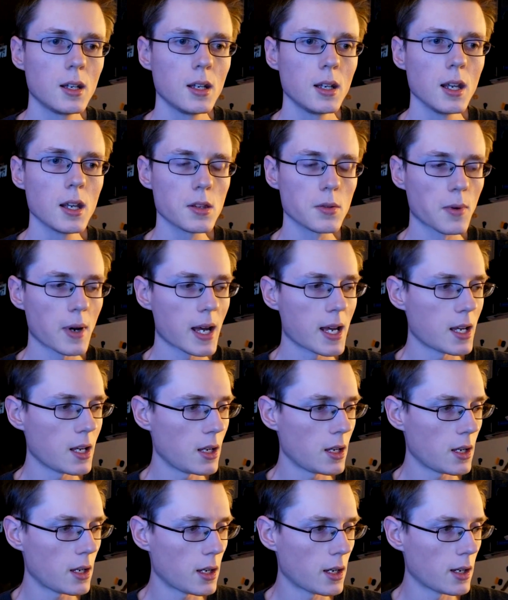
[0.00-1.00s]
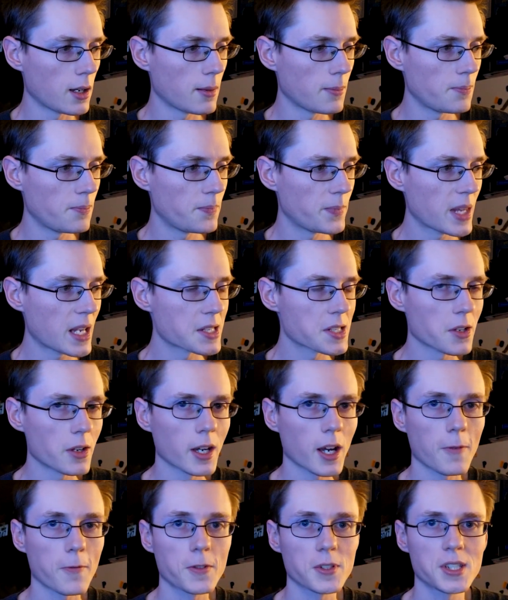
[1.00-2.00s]
Either way, that's all I
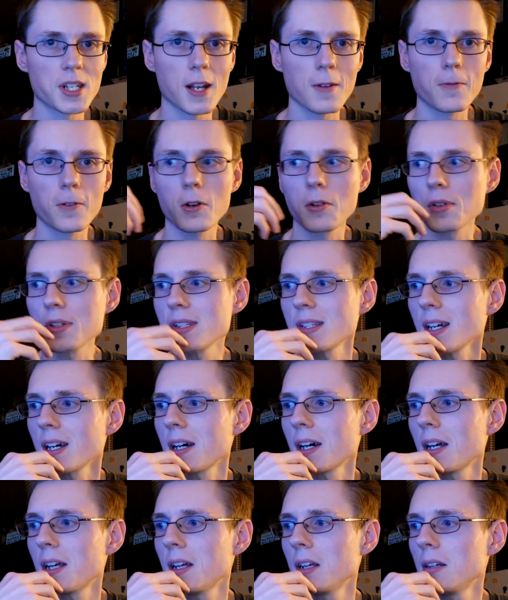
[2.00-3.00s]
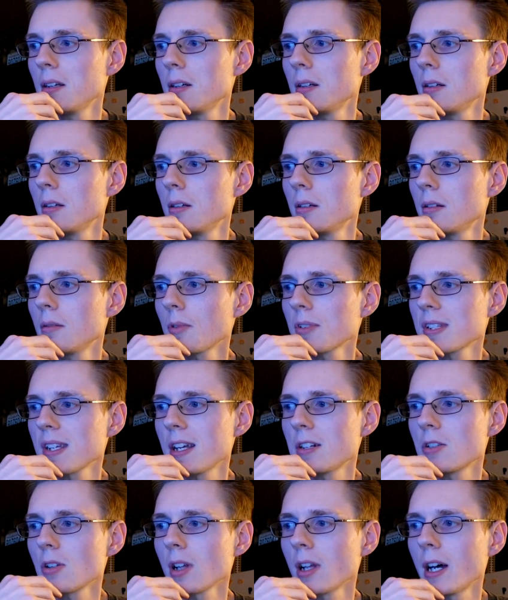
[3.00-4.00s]
got for today, folks. Once
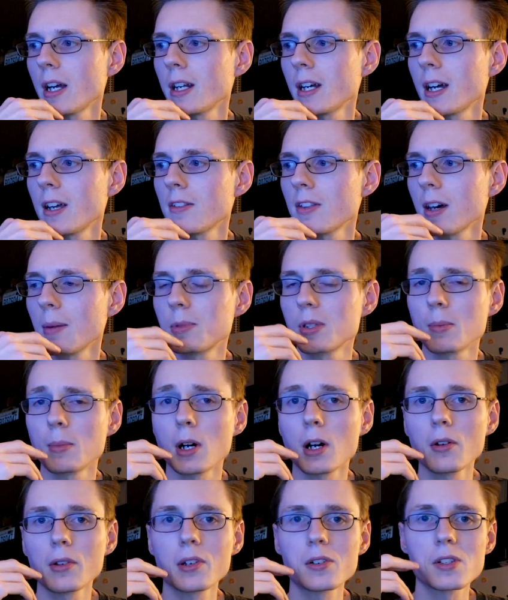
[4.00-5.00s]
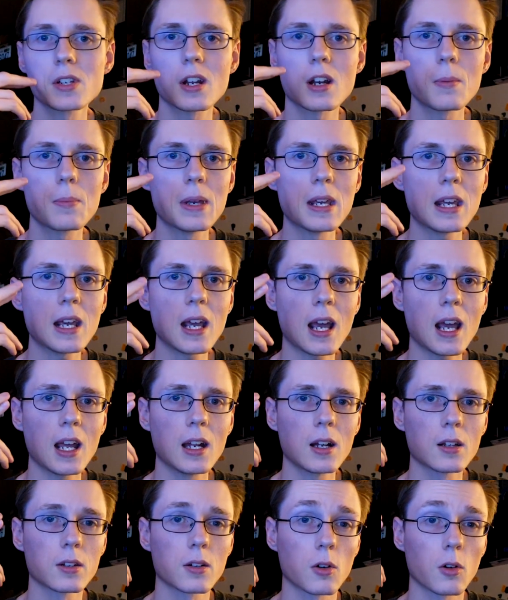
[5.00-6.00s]
again, July 9th. Tomorrow there's going to be
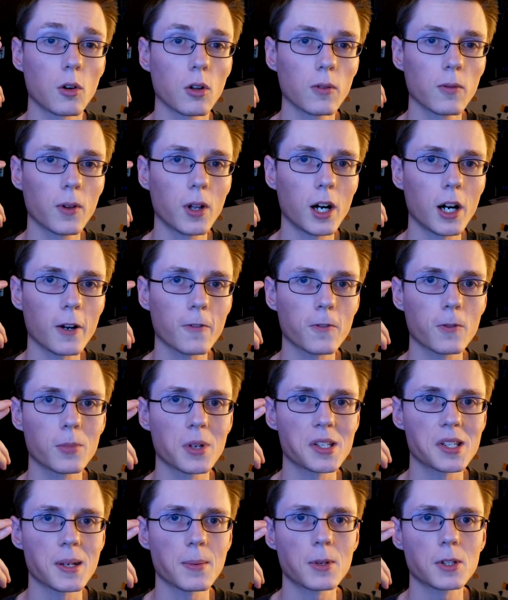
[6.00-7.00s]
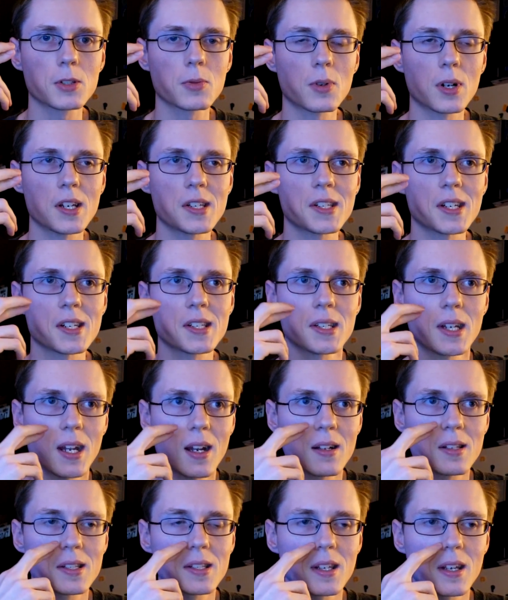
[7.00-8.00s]
another old vlog from December 2016.
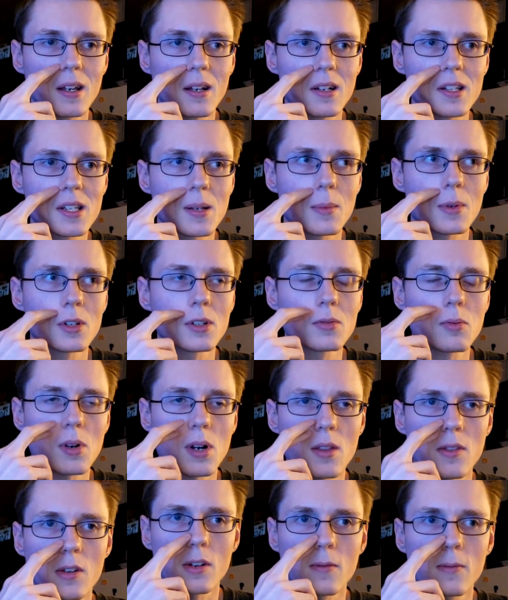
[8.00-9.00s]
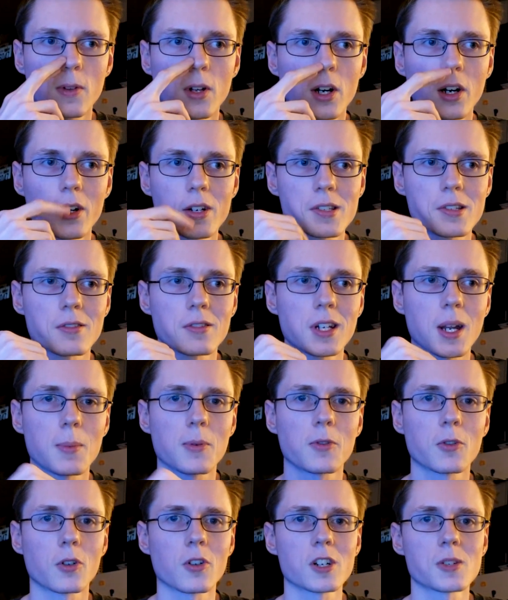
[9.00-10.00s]
It's the December 23rd vlog, so the day
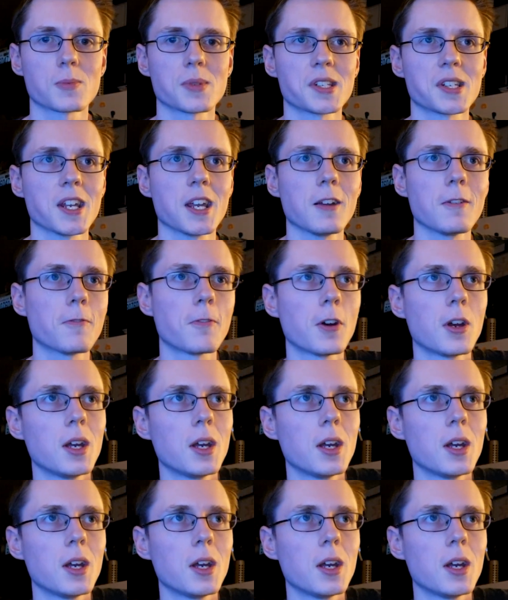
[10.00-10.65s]
before Christmas Eve.